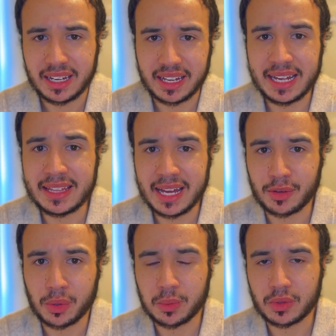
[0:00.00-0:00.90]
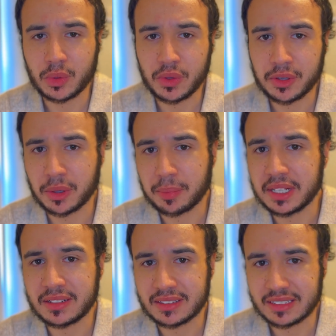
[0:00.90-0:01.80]
in that room, two
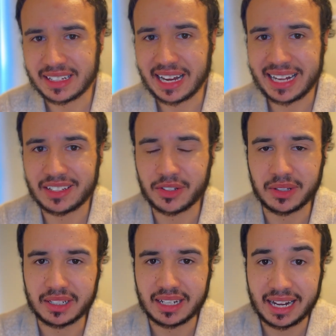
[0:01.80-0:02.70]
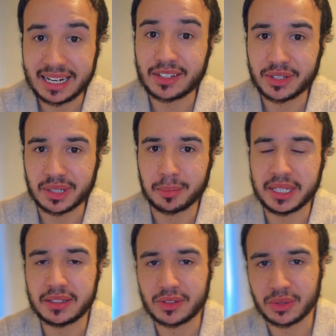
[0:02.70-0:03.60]
Europeans, had actually
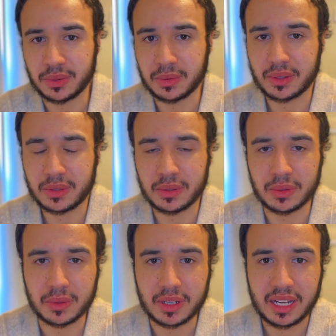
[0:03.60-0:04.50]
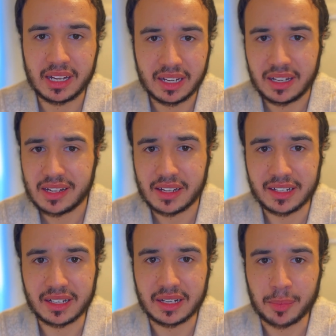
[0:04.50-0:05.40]
been to
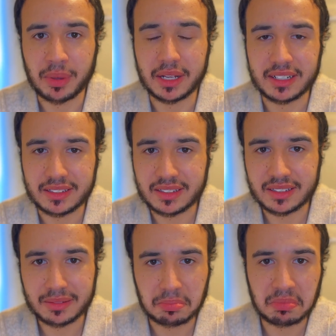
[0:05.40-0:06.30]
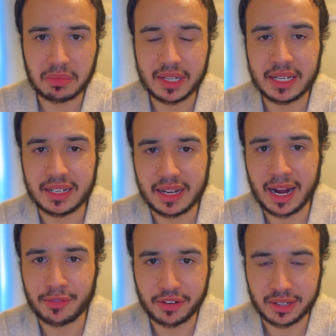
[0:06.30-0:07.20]
a place in
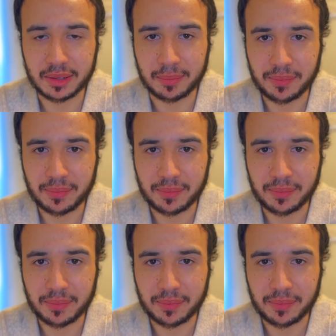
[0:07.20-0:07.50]
Africa.